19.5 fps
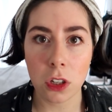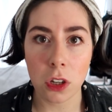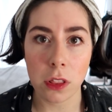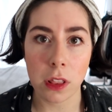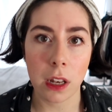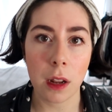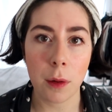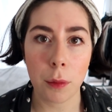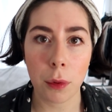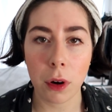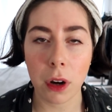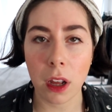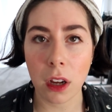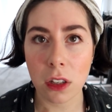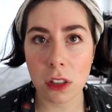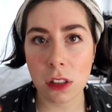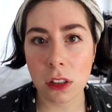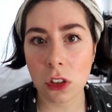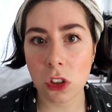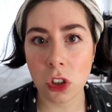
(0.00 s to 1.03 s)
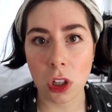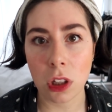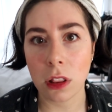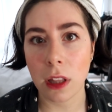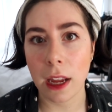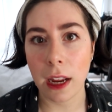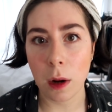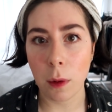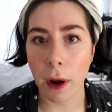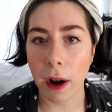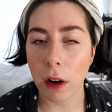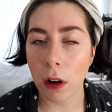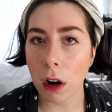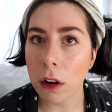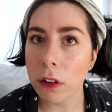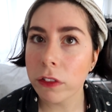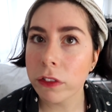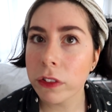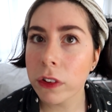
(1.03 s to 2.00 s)
to the lip products should they wear
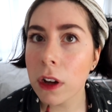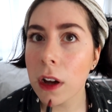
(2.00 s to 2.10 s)
off.